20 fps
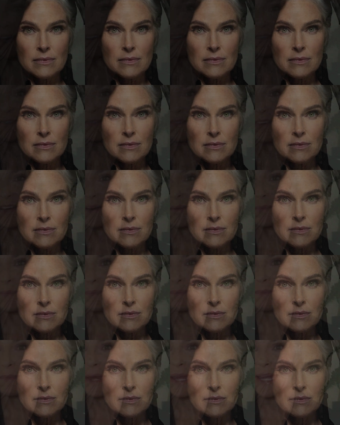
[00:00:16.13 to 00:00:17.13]

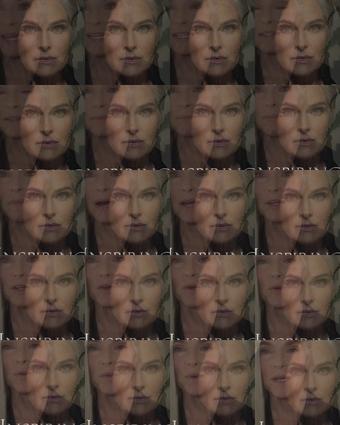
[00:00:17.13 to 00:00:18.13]
I've made my
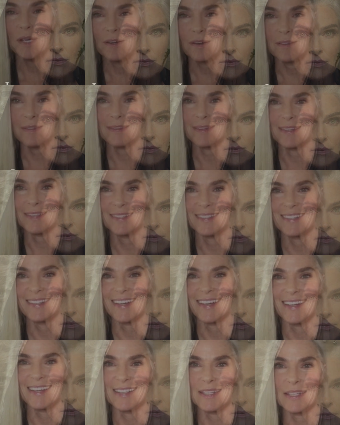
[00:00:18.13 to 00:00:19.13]
career these
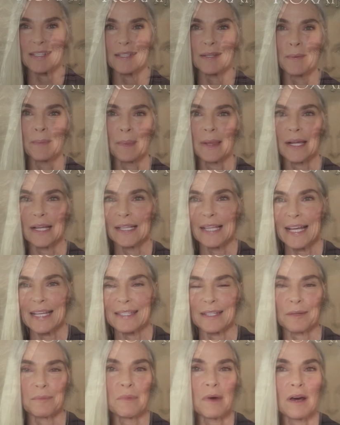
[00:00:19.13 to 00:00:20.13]
days as a
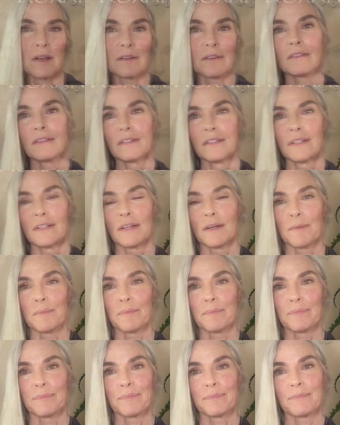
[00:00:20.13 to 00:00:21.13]
classic model
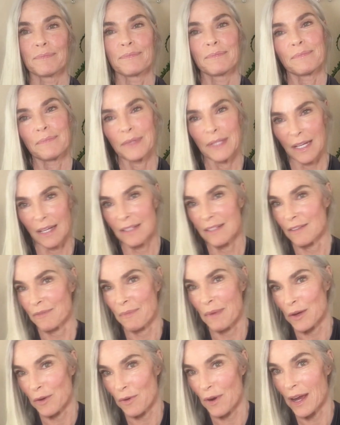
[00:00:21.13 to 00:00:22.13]
because
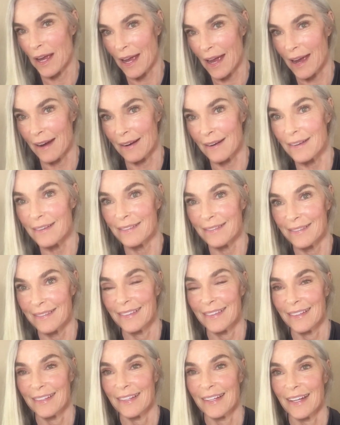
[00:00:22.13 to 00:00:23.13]
of my gray hair.
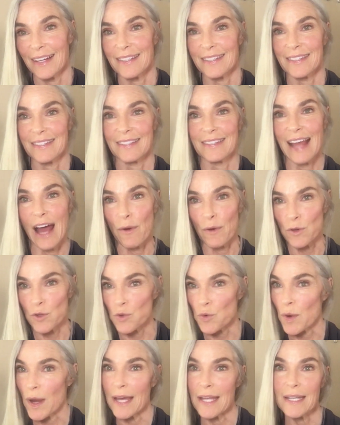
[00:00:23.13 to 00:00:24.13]
It's now a
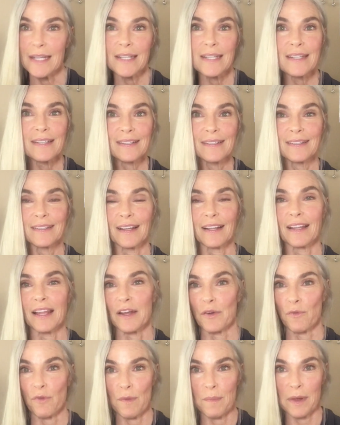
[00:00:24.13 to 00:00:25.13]
trend. A
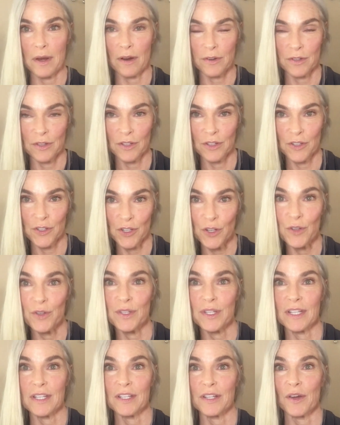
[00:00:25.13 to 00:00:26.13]
lot of women are
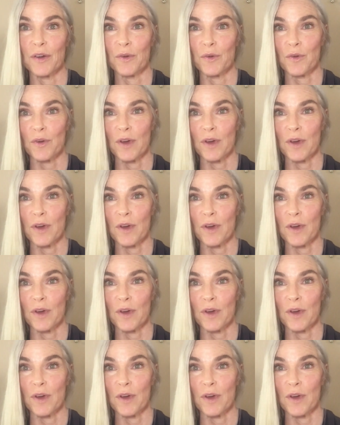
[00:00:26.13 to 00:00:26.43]
choosing to go